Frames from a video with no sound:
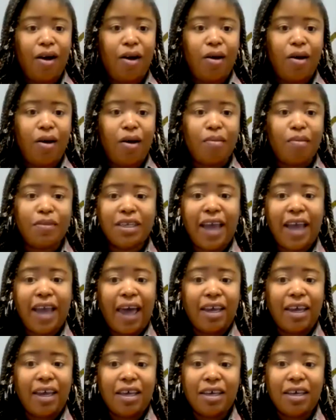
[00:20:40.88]
The
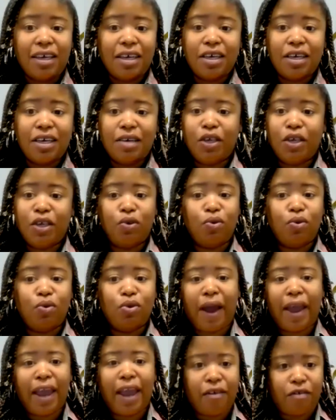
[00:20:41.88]
data could be
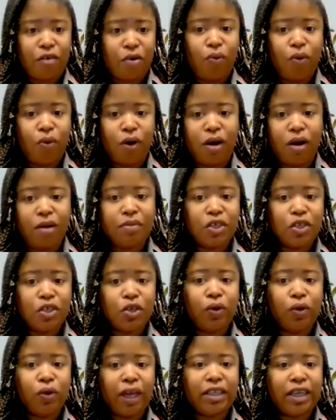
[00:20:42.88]
used by everyone,
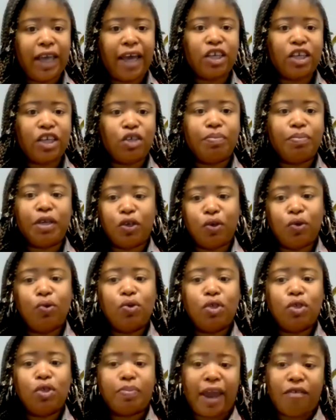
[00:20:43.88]
so that the data should be
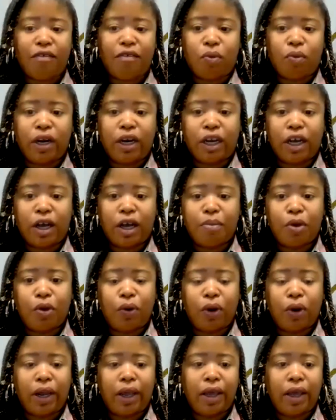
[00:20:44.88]
used by everyone in the
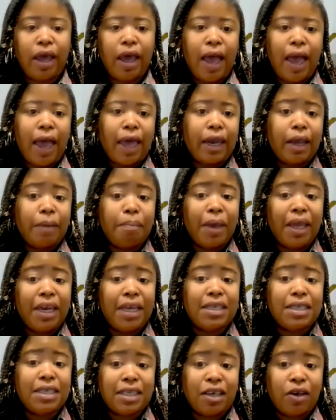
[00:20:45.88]
community. And in
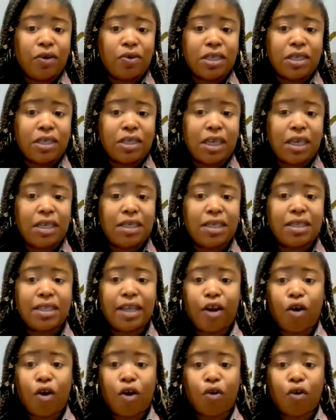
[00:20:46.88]
many COCs,
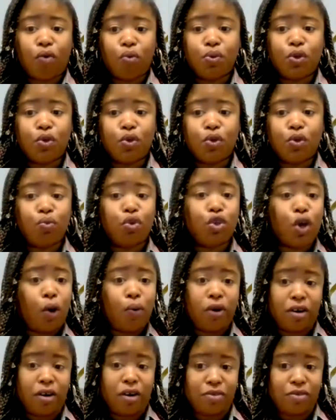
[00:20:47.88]
there are groups who
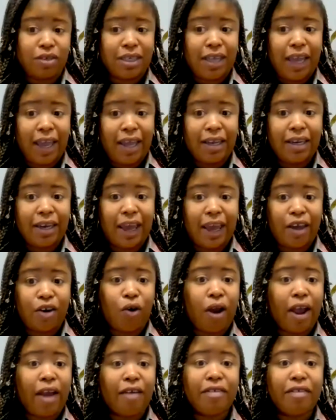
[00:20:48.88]
don't understand the data
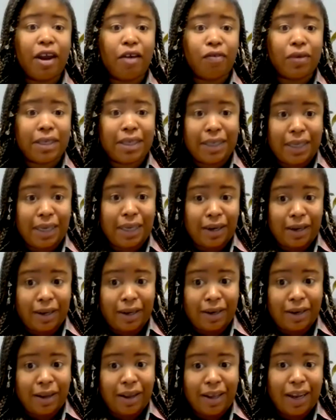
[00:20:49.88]
or have never seen
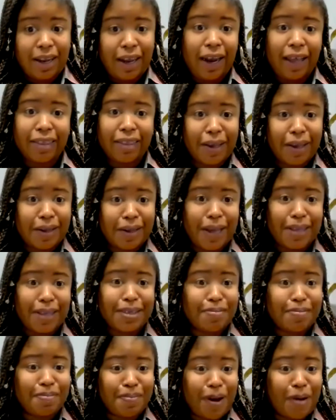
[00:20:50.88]
it. And I think that's
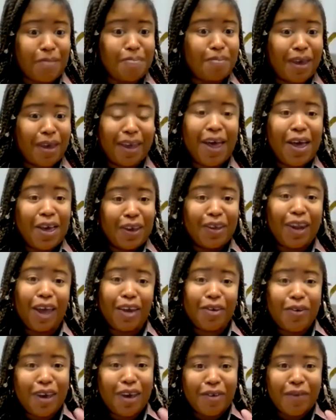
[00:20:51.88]
a big,
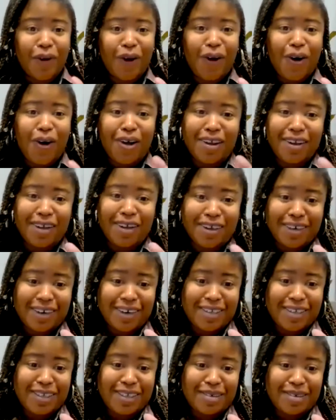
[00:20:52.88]
like, we're all under the
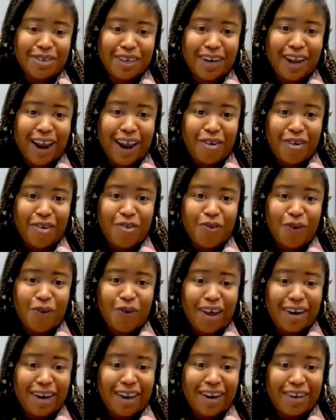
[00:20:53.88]
consumption that
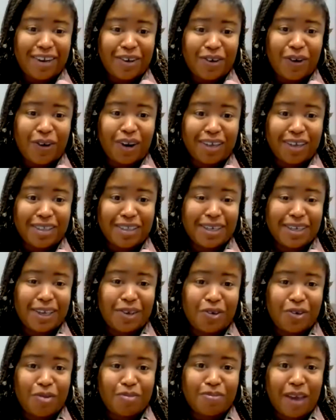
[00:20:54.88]
everyone in your
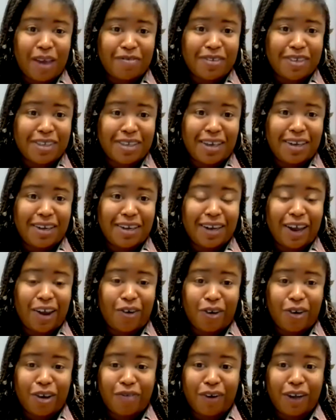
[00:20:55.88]
continuum have seen the
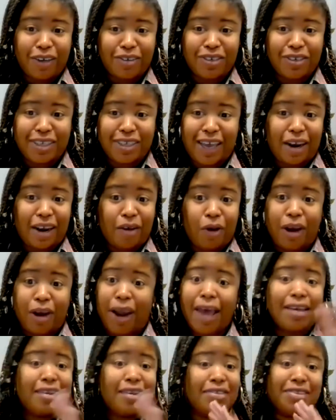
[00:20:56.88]
data or even understanding, and
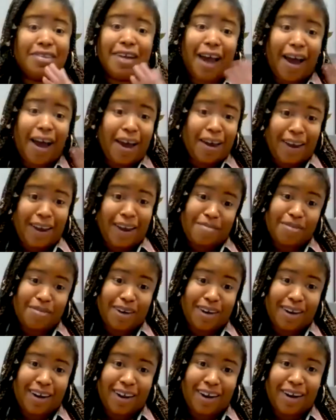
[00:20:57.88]
that is not
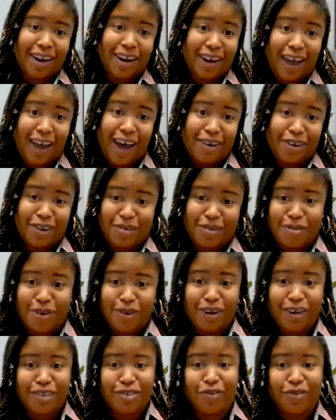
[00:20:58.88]
happening in a lot of
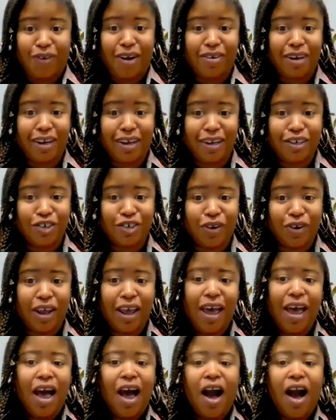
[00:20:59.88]
communities around the country.